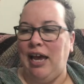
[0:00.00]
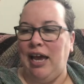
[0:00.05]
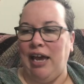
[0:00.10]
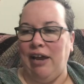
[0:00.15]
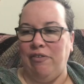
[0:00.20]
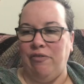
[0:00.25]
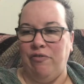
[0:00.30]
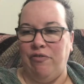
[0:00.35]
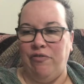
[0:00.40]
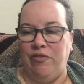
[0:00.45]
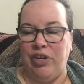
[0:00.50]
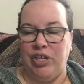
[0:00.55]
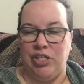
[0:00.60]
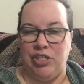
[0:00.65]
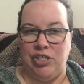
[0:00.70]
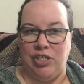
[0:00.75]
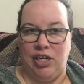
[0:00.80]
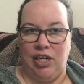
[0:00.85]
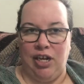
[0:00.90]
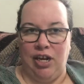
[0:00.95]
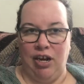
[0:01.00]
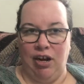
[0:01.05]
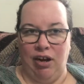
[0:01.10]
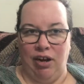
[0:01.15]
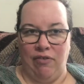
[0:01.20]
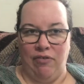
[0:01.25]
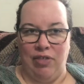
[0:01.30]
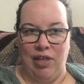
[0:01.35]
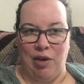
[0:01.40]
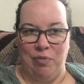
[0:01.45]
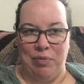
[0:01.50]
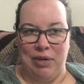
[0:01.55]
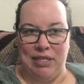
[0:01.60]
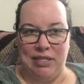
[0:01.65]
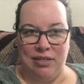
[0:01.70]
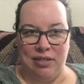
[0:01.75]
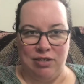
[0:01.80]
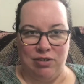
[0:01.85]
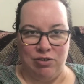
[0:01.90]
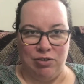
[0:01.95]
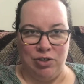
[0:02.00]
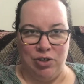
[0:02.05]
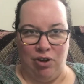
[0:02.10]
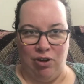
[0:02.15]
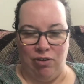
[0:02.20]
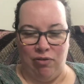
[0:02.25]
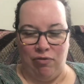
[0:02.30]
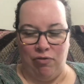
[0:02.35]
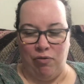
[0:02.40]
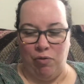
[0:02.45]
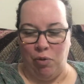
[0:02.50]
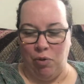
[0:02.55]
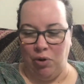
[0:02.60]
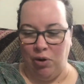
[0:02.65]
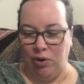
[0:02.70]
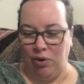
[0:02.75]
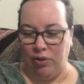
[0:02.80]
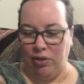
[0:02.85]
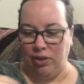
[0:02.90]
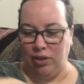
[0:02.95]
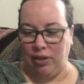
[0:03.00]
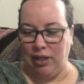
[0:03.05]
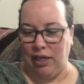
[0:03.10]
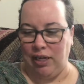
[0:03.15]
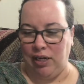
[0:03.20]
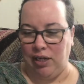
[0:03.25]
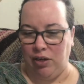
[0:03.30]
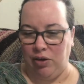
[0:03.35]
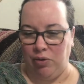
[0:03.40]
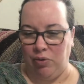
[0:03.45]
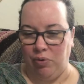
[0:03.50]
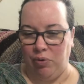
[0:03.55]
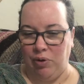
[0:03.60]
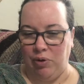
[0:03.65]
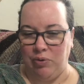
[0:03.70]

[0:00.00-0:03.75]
and finishing off that my sister shawl for the lady who,